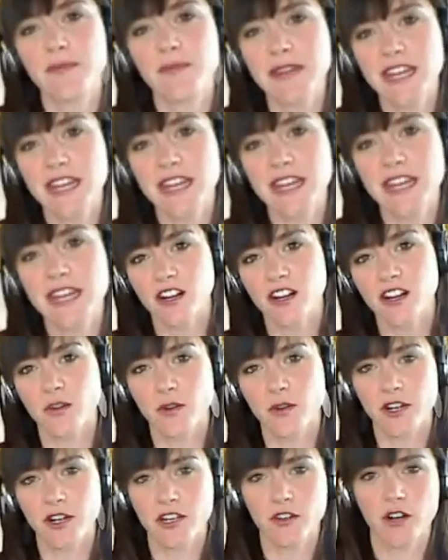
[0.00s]
here,
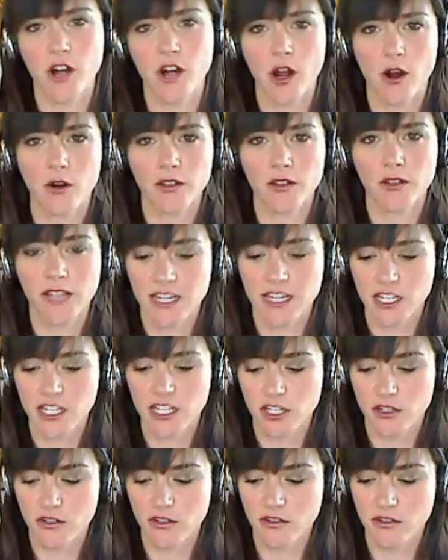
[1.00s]
where do you go? Like
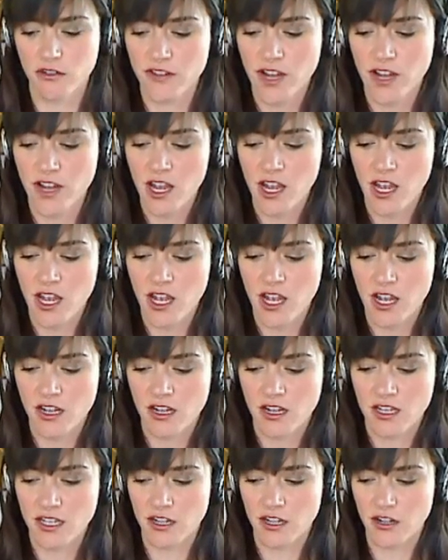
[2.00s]
you've,
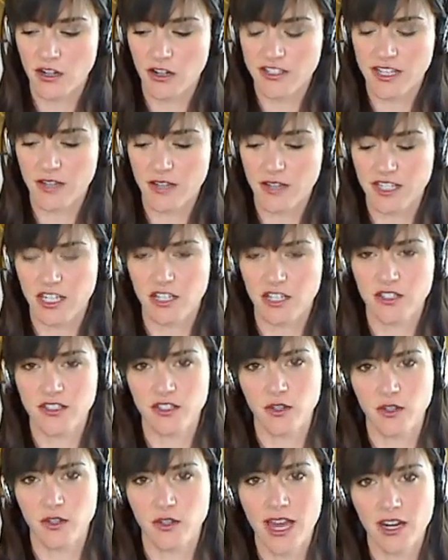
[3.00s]
you know, it sounds like you,
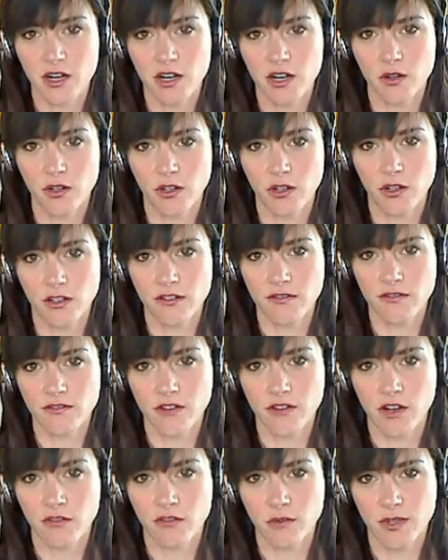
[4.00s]
you had a goal of,
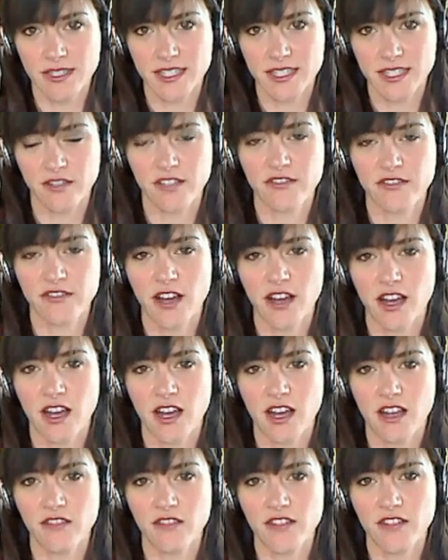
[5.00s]
of
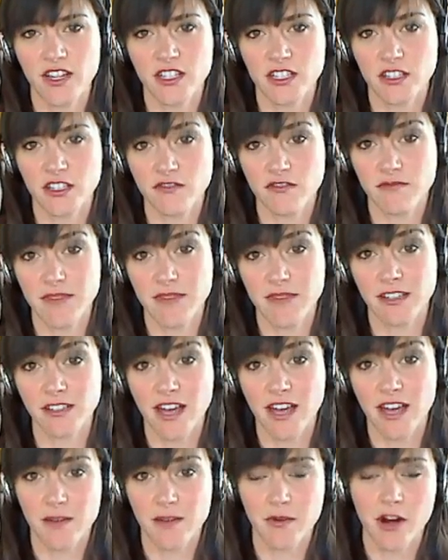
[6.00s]
175, and you've made a
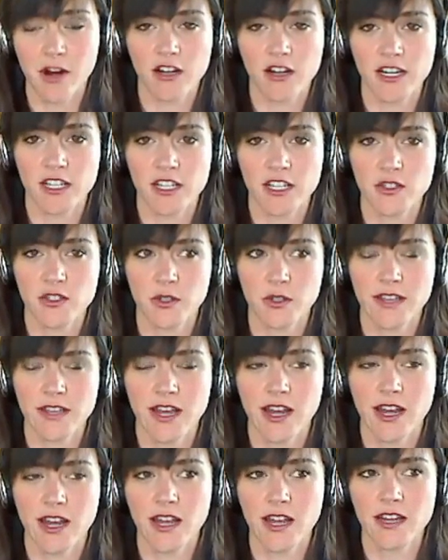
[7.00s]
lot of progress toward mm-hmm.
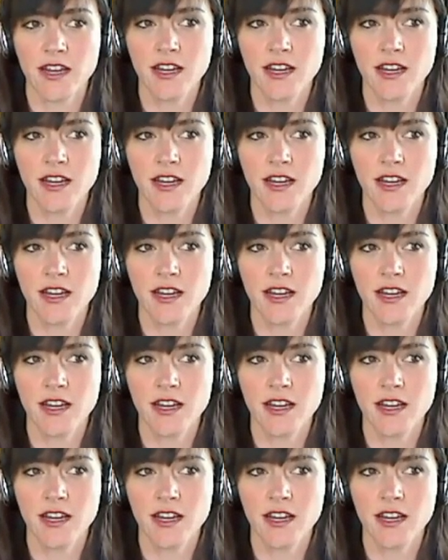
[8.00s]
that.